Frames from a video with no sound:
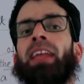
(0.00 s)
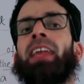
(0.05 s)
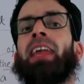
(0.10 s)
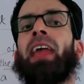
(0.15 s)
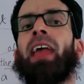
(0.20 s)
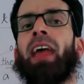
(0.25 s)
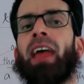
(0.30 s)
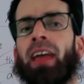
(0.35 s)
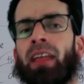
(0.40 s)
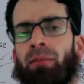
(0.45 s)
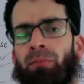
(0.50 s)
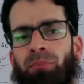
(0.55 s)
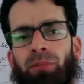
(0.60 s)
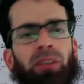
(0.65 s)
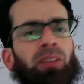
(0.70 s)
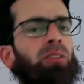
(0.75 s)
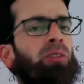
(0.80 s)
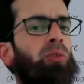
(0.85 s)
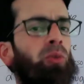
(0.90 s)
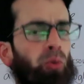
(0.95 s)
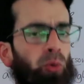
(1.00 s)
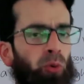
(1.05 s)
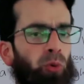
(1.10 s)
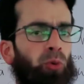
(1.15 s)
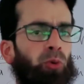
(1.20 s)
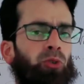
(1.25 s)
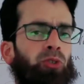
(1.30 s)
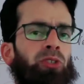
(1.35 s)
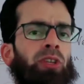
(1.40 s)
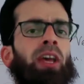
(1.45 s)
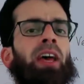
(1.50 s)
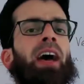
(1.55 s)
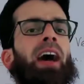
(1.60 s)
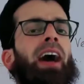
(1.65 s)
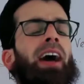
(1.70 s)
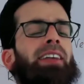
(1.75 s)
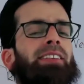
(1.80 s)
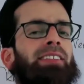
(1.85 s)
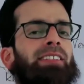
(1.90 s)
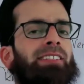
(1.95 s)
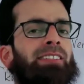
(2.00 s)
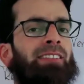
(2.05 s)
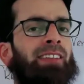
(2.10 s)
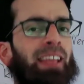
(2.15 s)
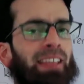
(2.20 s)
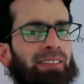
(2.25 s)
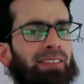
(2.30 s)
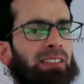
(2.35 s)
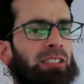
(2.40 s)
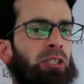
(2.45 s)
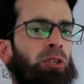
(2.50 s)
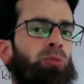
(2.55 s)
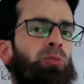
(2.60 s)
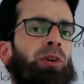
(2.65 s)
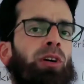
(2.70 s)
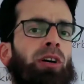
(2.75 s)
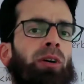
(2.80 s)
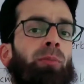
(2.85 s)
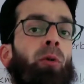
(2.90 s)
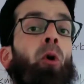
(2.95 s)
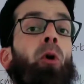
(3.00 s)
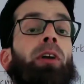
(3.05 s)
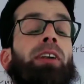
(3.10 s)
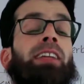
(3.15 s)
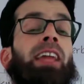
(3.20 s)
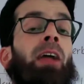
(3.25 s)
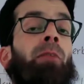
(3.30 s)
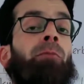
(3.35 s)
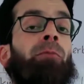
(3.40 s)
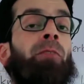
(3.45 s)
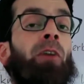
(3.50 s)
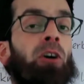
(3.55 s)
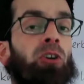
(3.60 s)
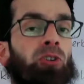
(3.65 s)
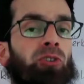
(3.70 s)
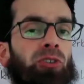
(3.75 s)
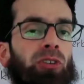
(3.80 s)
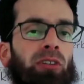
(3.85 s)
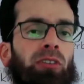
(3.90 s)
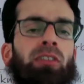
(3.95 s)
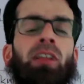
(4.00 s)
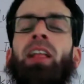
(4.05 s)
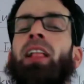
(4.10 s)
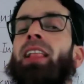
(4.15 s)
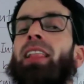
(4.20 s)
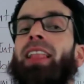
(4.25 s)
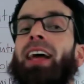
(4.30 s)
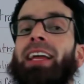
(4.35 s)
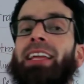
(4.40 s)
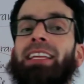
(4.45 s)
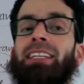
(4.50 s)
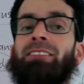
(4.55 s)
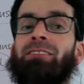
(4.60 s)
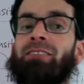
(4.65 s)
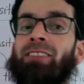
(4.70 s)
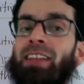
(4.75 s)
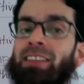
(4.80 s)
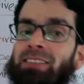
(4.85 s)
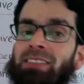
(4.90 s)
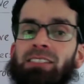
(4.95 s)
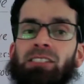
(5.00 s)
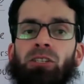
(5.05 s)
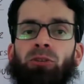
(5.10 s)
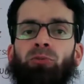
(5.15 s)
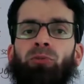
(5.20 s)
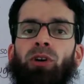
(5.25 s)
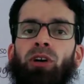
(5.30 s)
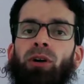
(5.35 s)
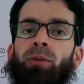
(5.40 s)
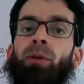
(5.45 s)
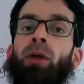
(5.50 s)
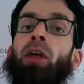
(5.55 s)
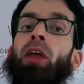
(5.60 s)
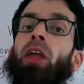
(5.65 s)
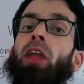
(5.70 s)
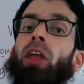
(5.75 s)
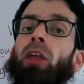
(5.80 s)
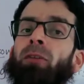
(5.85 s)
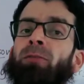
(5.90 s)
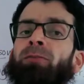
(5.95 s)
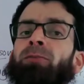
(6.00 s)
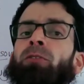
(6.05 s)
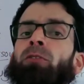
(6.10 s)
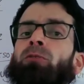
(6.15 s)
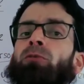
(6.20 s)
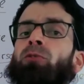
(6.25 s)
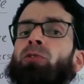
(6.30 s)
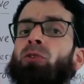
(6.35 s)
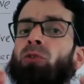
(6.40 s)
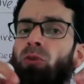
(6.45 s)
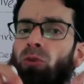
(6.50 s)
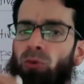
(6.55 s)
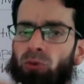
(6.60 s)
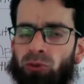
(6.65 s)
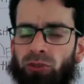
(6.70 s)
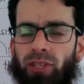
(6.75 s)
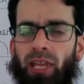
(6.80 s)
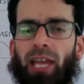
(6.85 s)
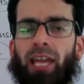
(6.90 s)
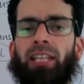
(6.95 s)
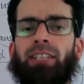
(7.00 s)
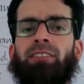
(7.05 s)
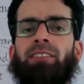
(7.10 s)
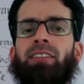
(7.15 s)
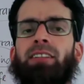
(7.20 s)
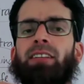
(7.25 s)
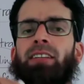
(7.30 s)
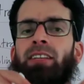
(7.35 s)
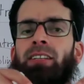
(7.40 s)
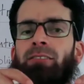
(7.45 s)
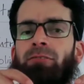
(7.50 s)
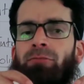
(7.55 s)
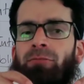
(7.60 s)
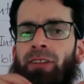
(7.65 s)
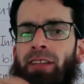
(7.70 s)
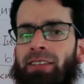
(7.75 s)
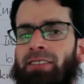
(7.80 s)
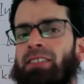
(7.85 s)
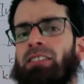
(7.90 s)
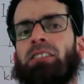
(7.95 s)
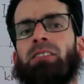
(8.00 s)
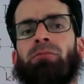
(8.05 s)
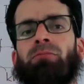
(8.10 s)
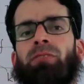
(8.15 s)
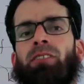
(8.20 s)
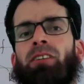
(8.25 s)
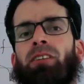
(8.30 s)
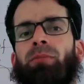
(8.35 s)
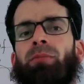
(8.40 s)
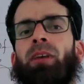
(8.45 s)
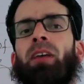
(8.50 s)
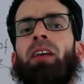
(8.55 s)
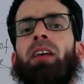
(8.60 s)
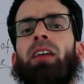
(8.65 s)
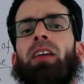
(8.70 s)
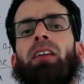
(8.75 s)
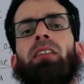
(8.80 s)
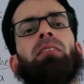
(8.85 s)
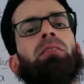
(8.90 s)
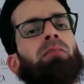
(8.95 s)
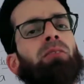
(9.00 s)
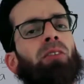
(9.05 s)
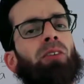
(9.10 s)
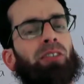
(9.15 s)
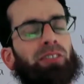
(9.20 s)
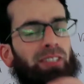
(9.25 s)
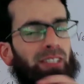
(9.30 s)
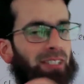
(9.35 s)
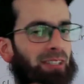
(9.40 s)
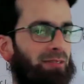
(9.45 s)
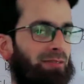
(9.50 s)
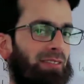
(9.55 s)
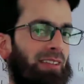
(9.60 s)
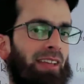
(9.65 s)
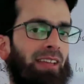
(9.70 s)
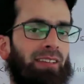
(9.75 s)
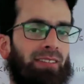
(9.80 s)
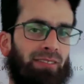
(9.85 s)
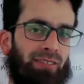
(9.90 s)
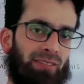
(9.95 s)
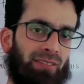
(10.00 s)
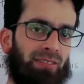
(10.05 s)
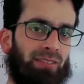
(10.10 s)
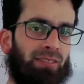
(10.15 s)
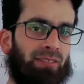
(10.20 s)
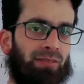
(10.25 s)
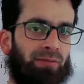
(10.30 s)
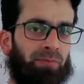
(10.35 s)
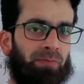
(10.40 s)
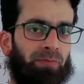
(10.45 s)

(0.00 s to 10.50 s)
can be used as a transitive verb or can function like a transitive verb if you use that intransitive verb in causative sense.